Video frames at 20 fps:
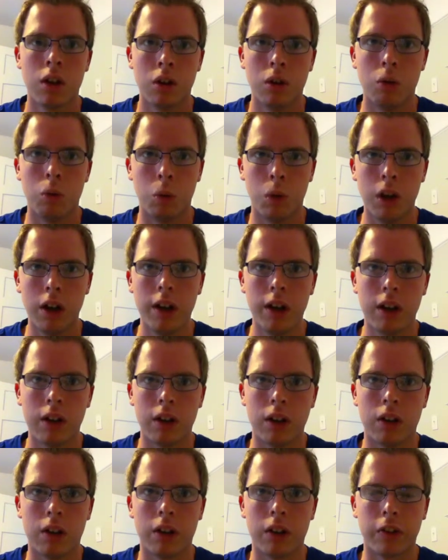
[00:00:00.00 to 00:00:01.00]

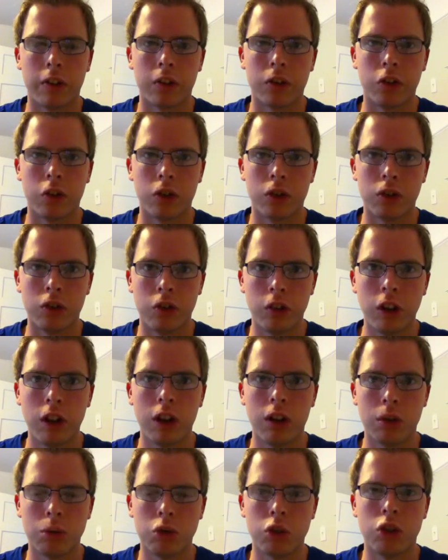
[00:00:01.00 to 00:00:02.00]
Well, as it turned
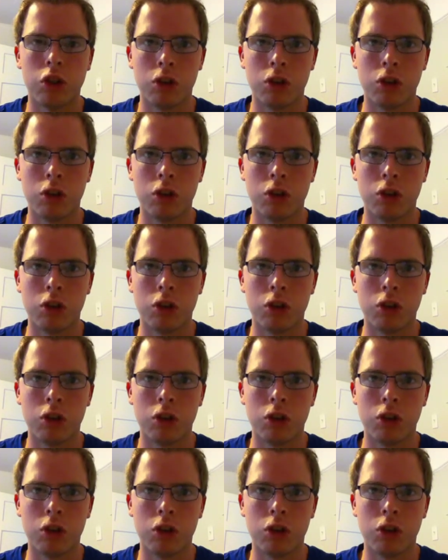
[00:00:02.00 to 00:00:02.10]
out,